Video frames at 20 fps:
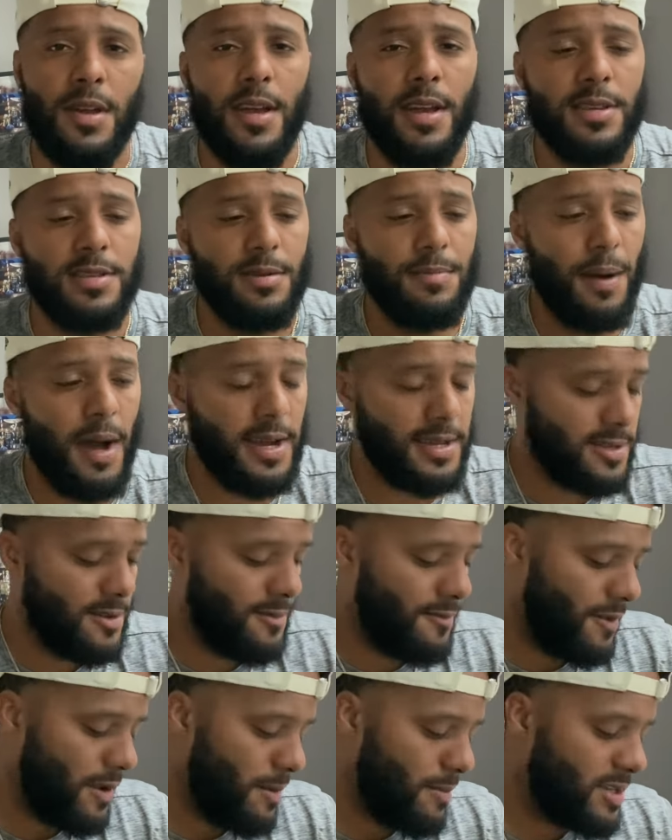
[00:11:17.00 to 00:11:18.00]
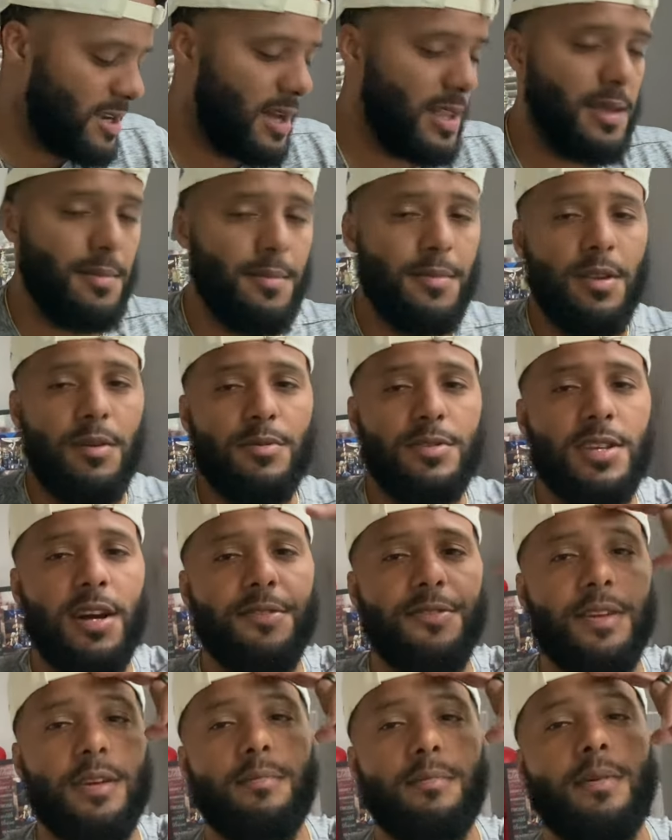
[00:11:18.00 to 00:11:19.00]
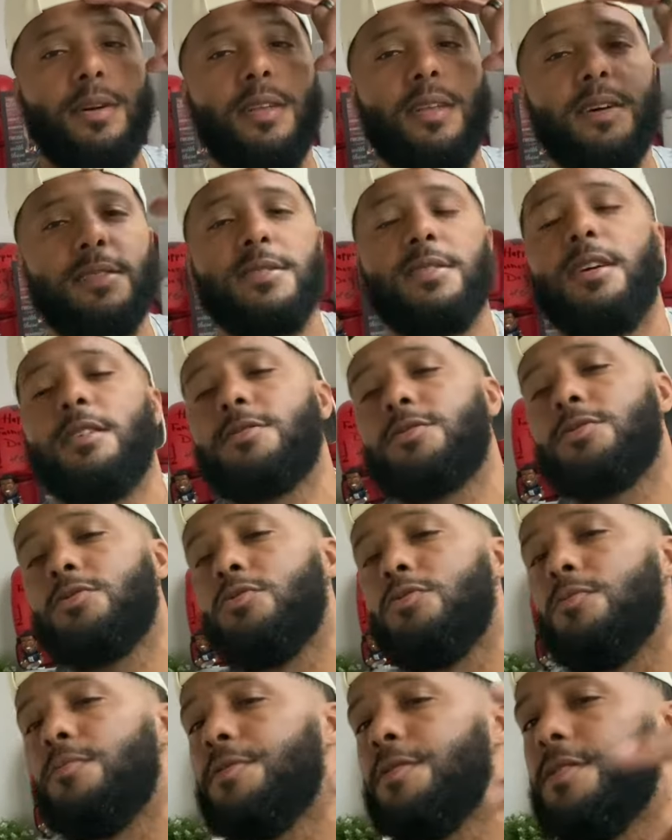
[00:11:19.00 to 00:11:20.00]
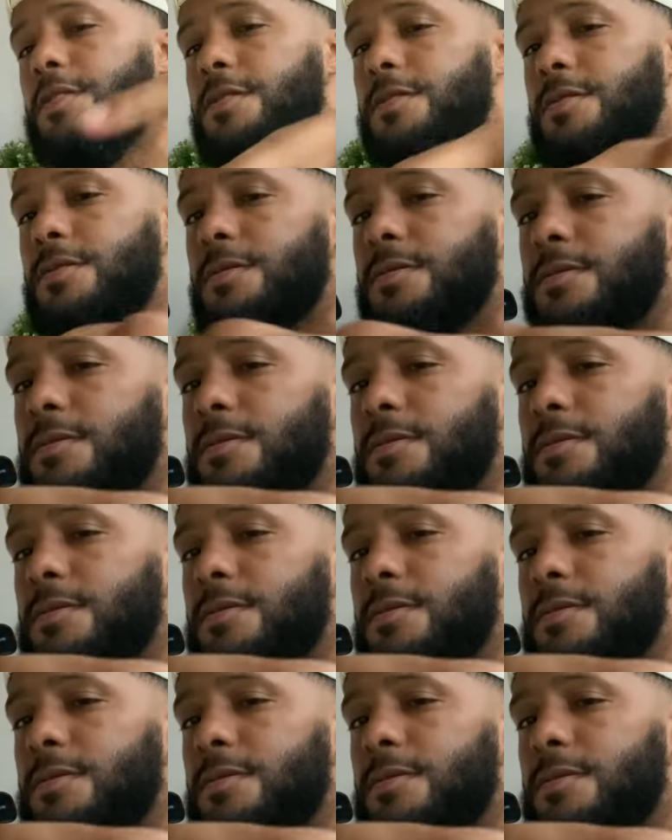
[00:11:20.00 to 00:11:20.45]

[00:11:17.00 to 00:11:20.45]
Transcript: as a boxing fan. But y'all let me know what y'all think, man. I'll see y'all soon. Peace.